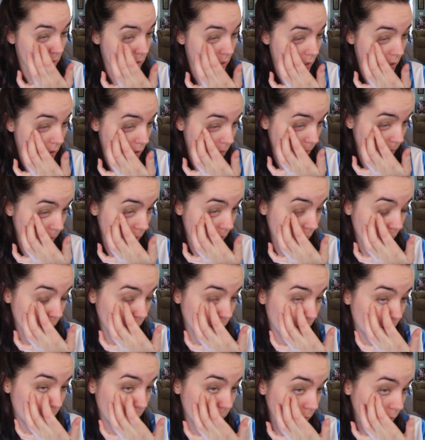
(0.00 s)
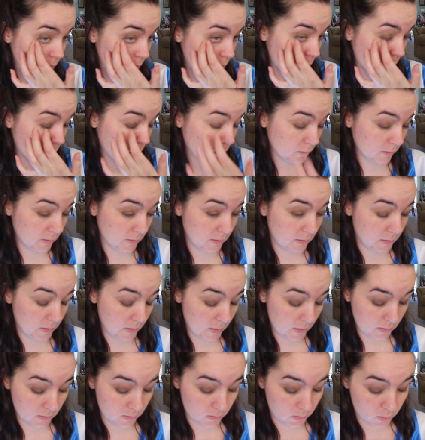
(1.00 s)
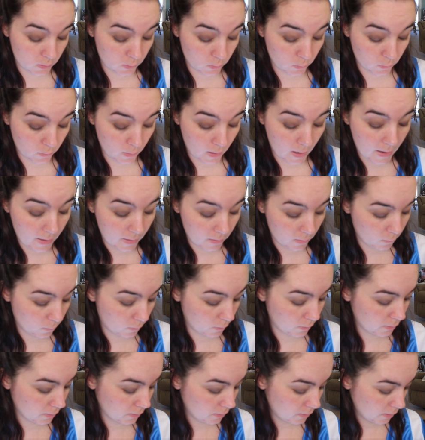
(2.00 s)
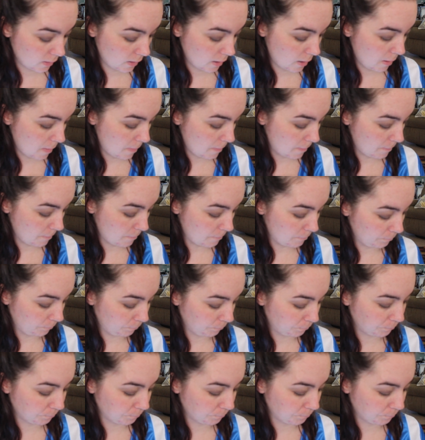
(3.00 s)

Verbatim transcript: Um, yeah, so I went to Kohl's today too. I had ordered um,